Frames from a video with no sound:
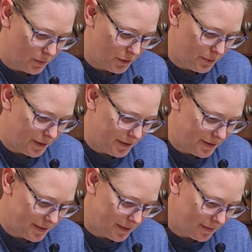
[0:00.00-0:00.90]
Wonder why it
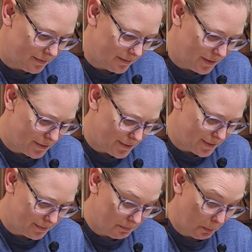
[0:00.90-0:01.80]
does that.
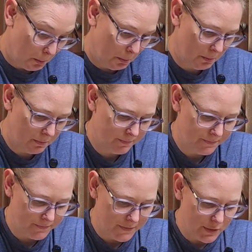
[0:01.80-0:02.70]
Interesting.
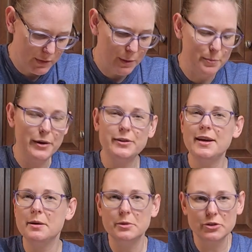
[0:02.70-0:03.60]
Something about
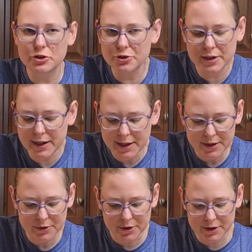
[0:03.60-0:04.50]

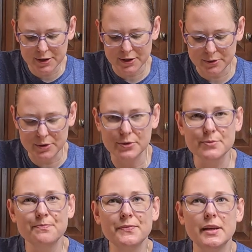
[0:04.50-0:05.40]
chemistry or, who knows.
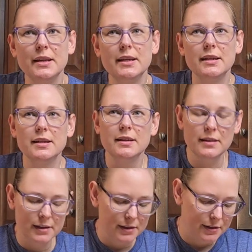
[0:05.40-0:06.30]

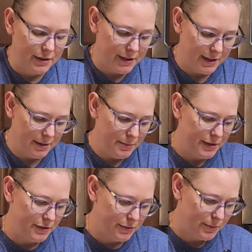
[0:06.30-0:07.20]
All right, 9
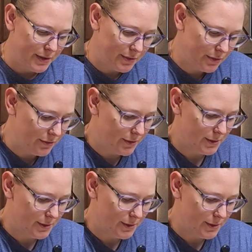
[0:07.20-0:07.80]
by 12.